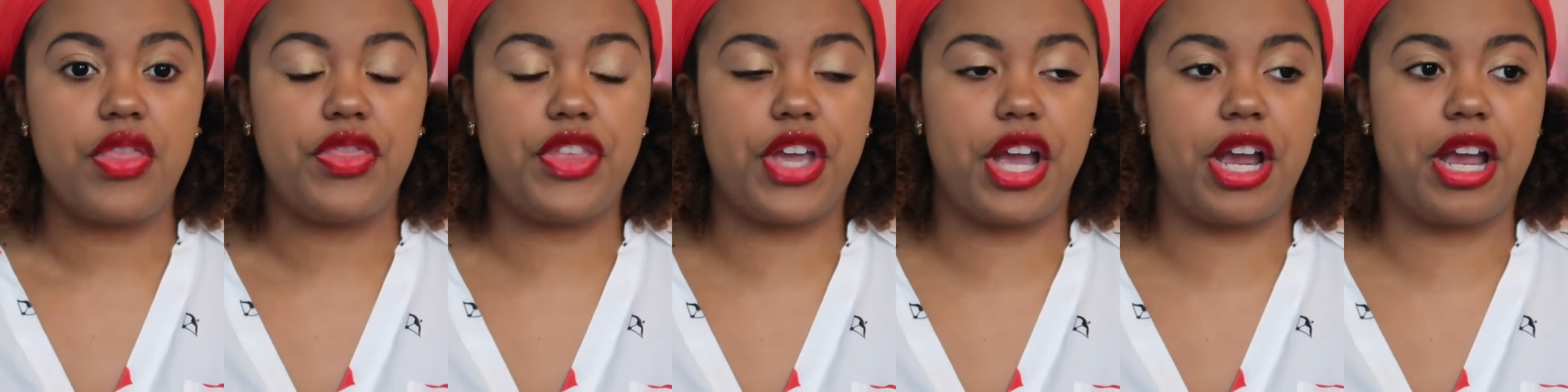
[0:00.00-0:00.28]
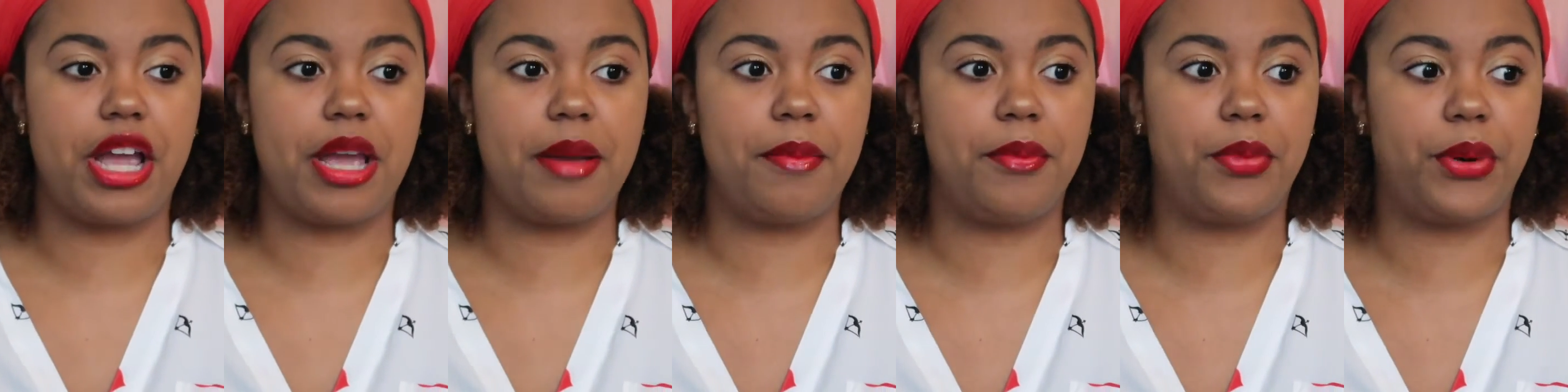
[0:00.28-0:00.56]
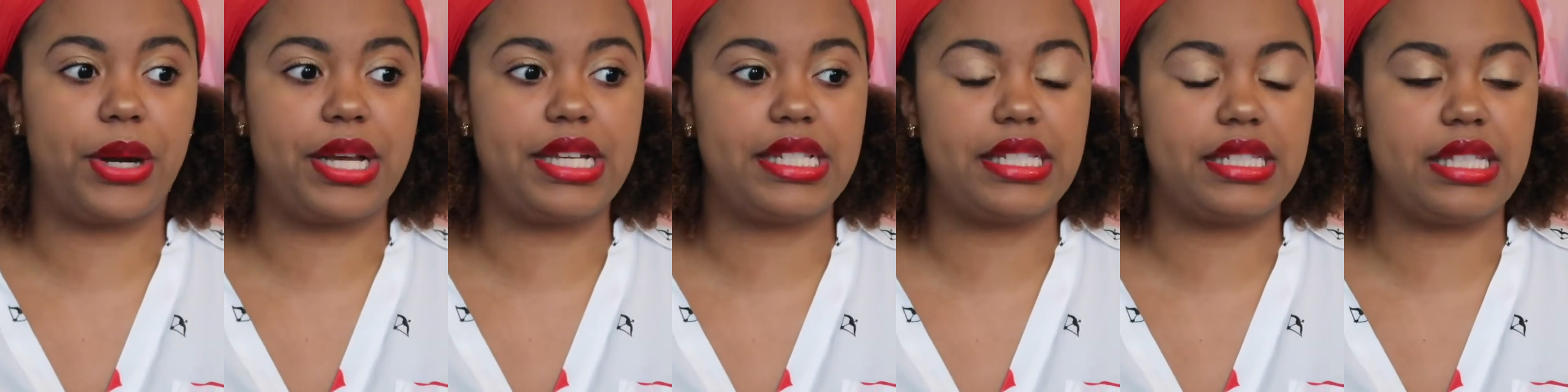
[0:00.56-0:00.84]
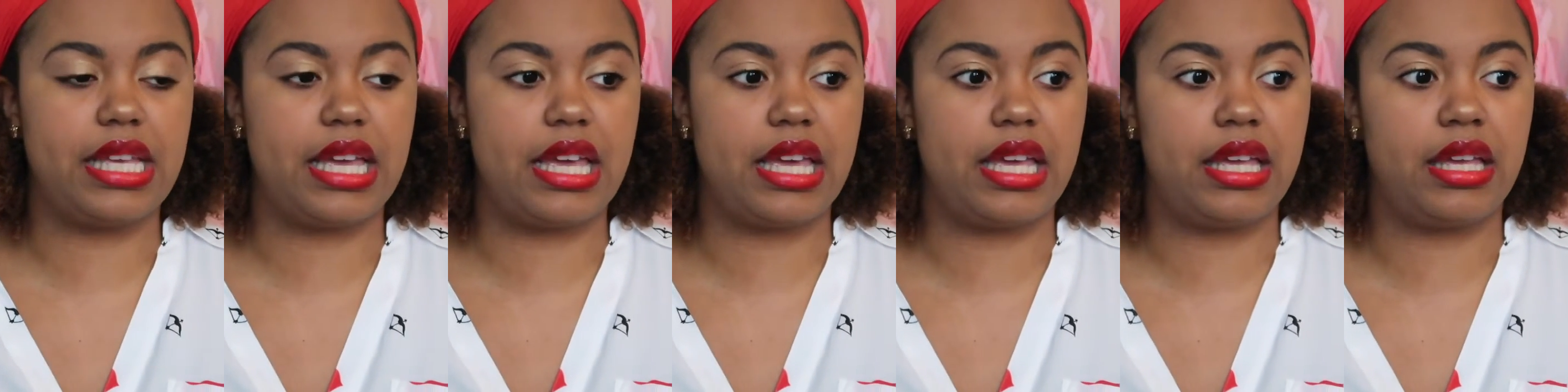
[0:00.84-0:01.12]
They're
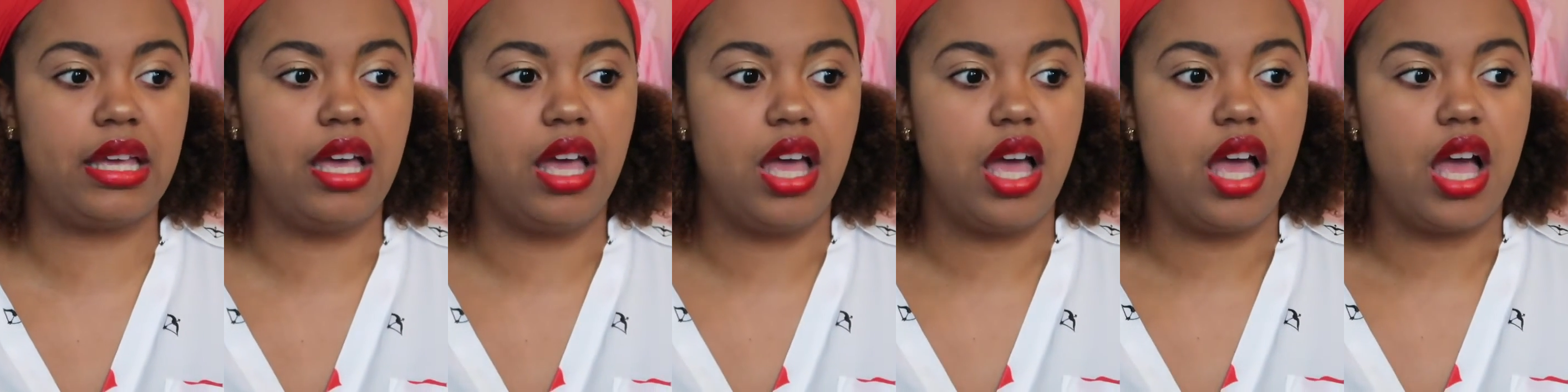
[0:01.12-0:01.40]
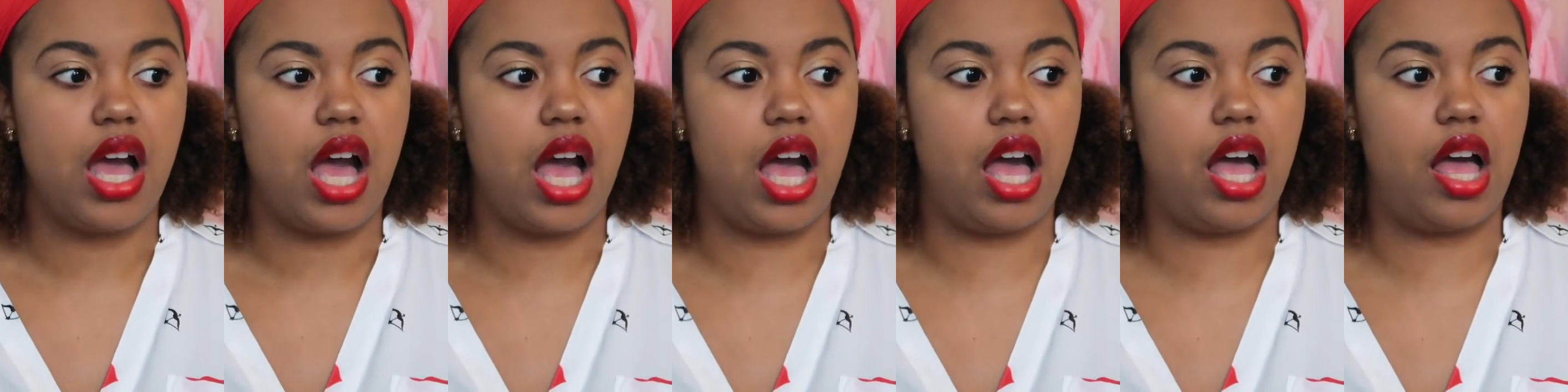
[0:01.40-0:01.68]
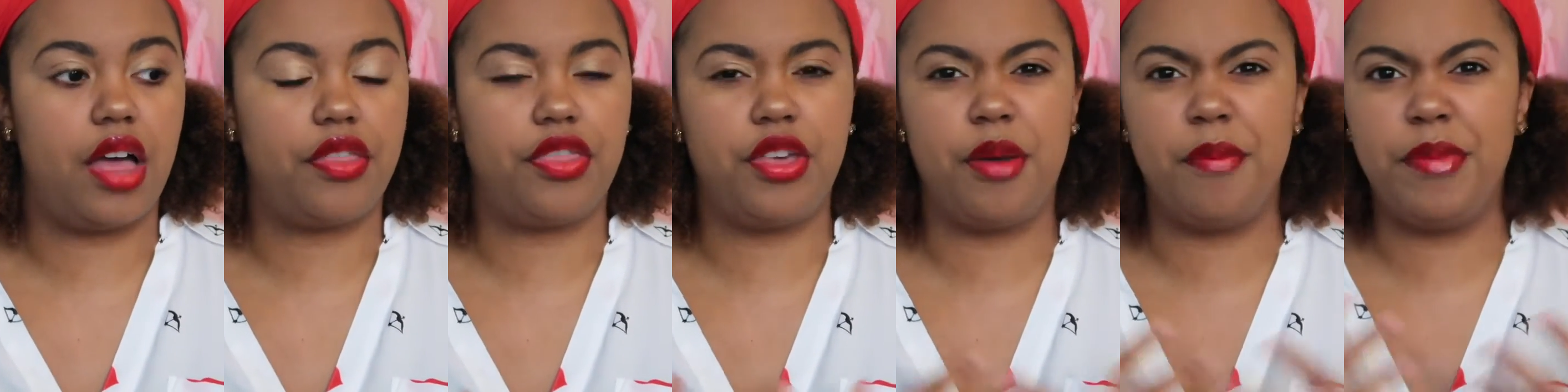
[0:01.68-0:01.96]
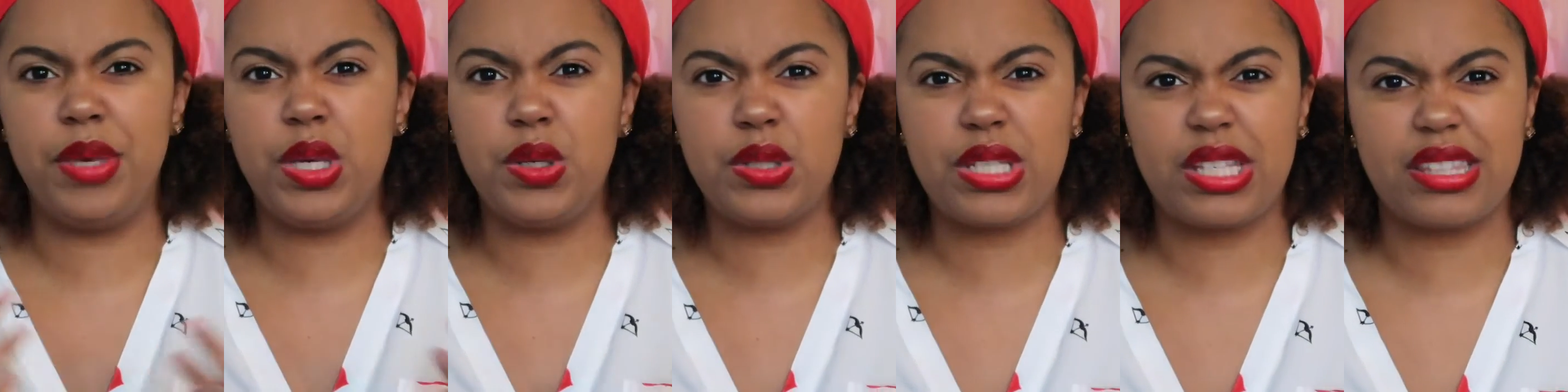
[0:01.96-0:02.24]
embracing the
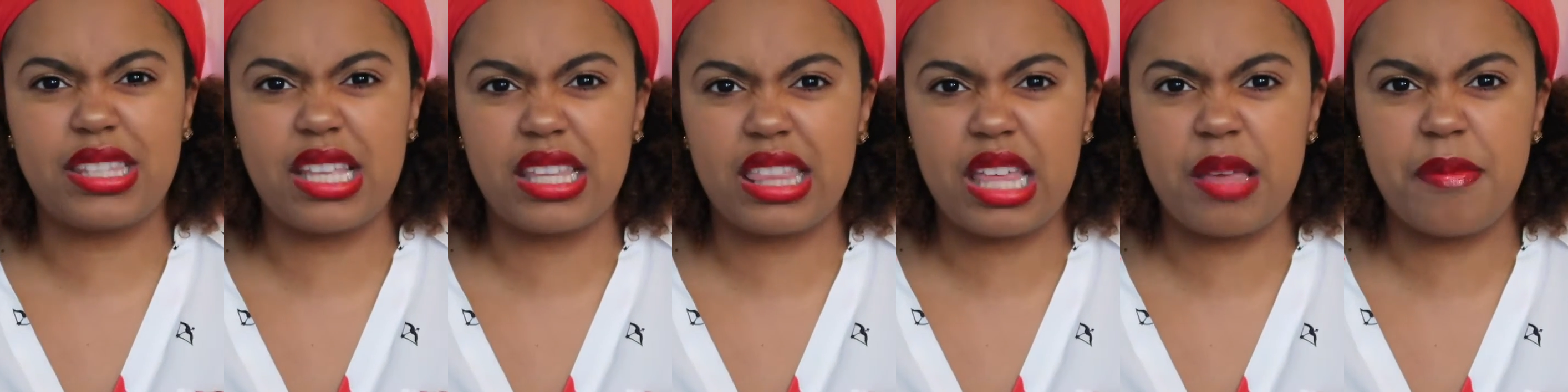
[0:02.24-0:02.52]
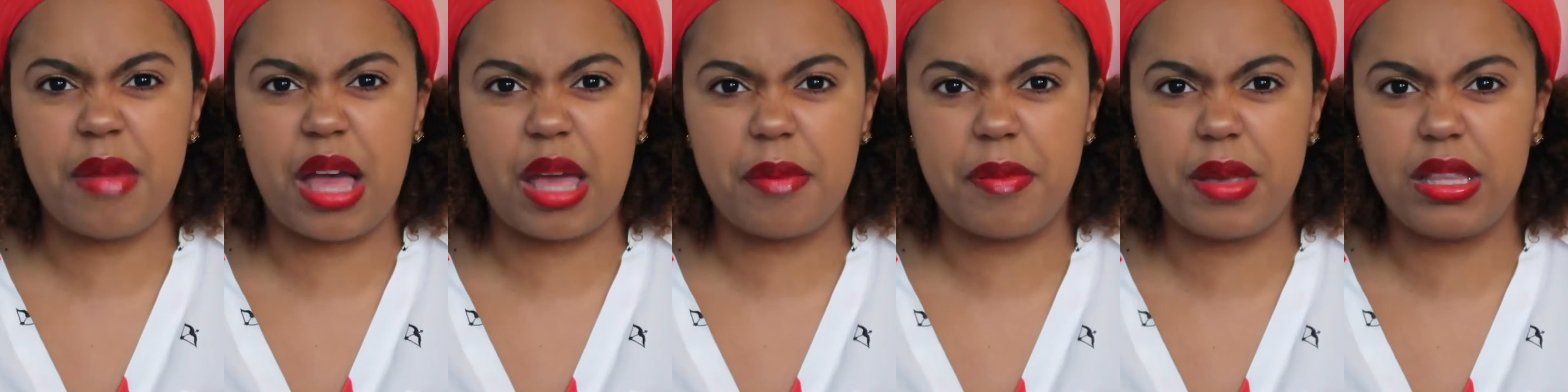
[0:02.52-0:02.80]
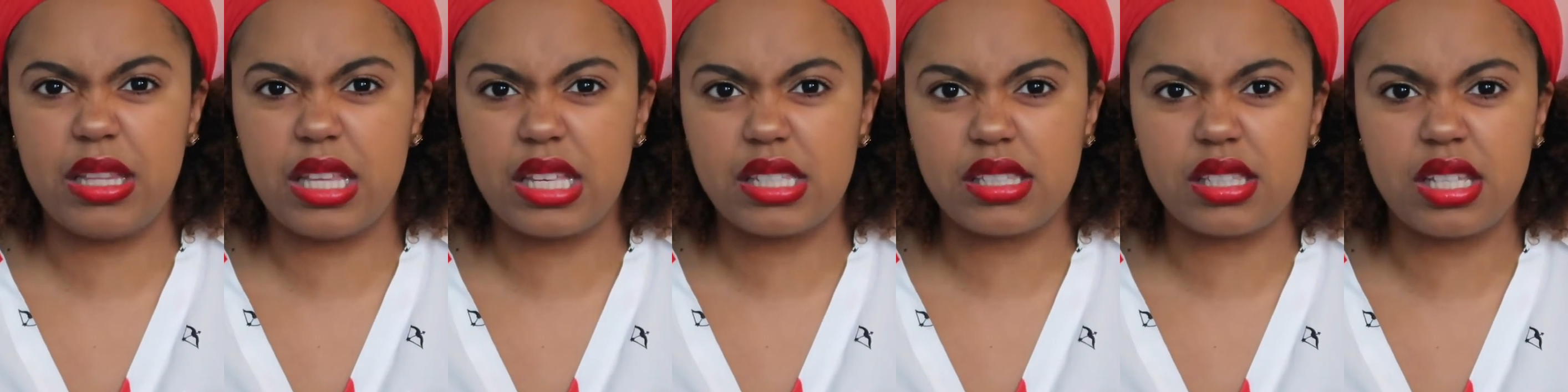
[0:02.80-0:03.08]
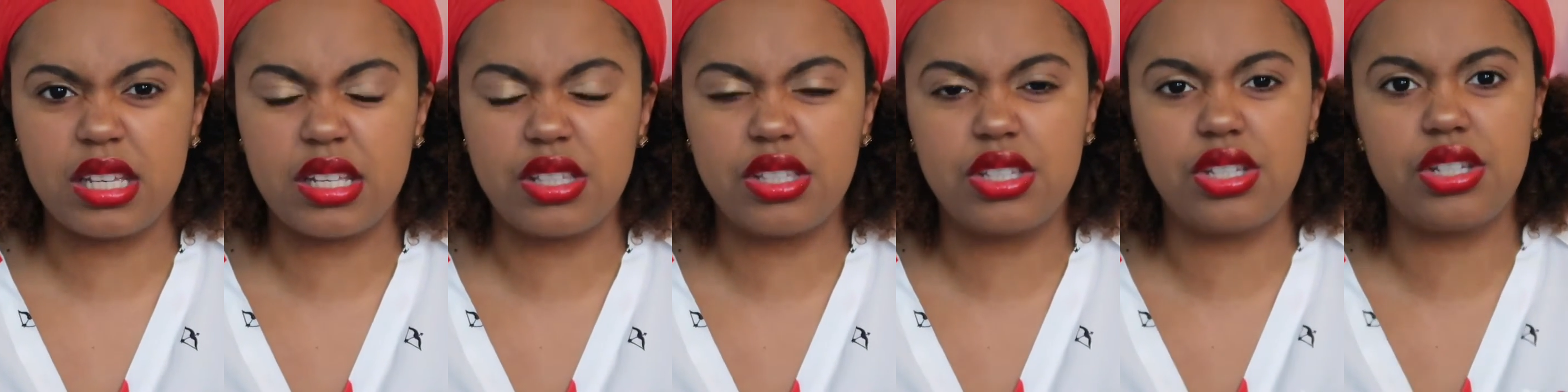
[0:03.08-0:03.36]
music that they might be
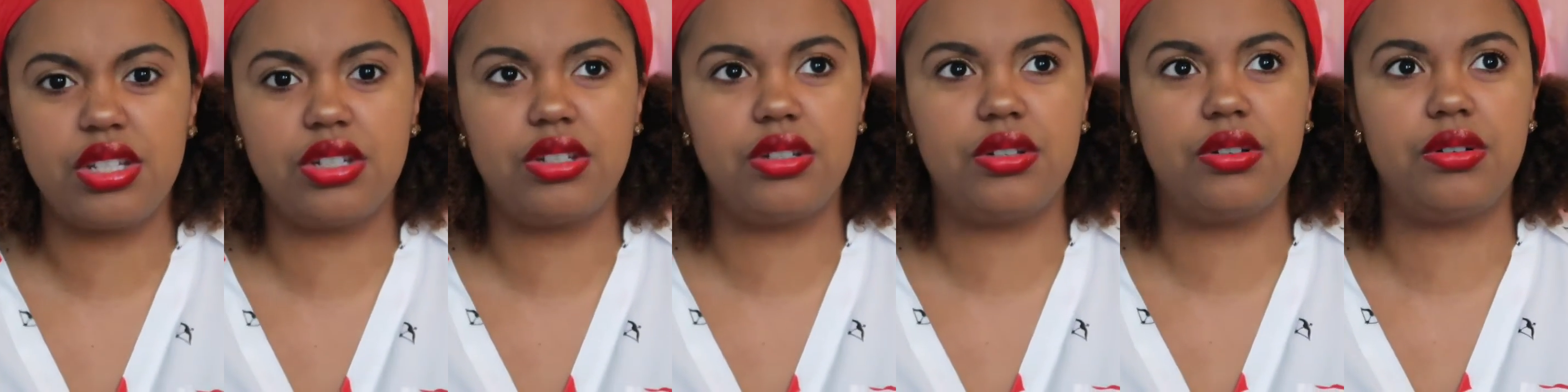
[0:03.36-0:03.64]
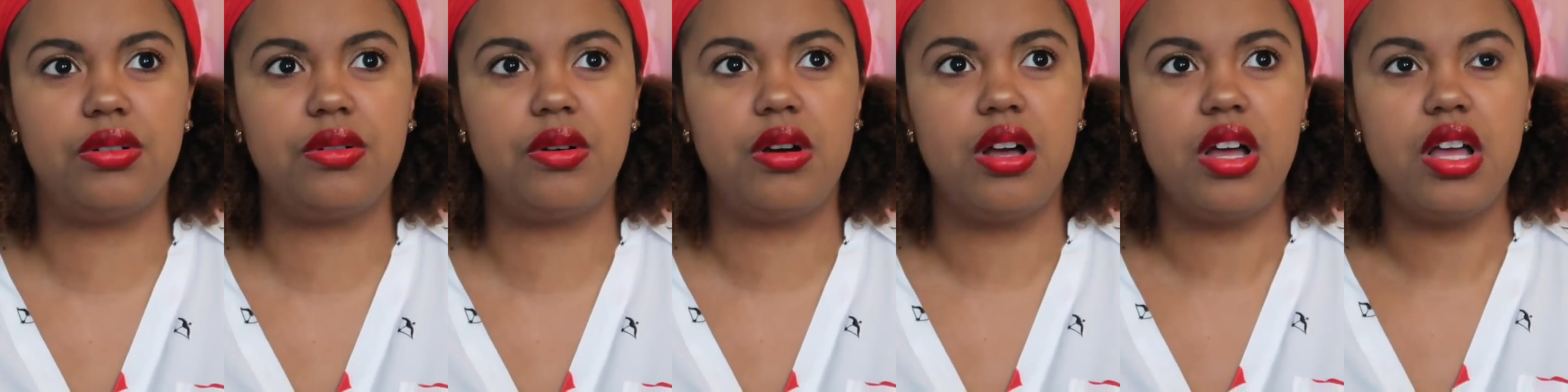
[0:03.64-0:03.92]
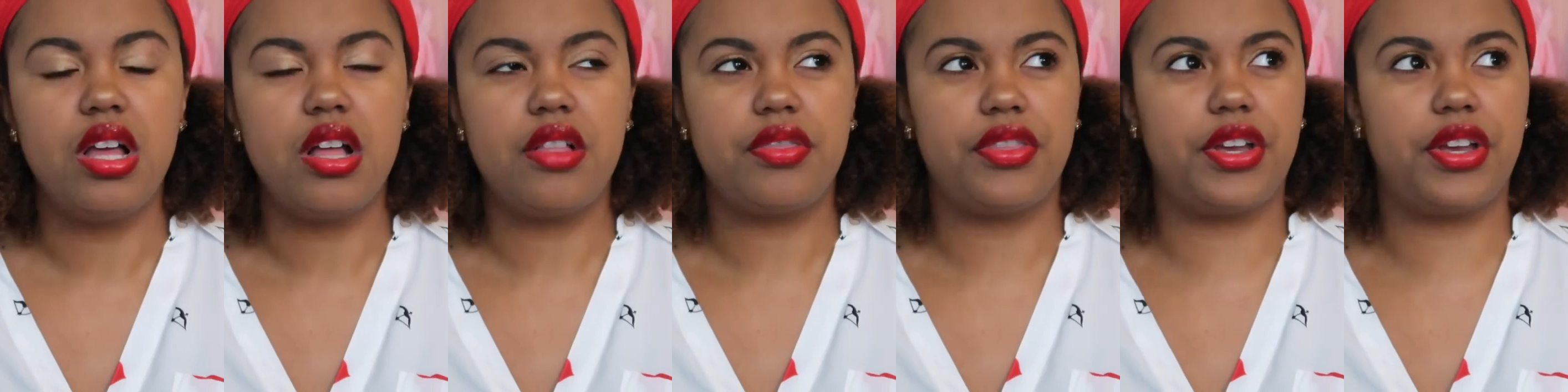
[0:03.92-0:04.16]
listening to.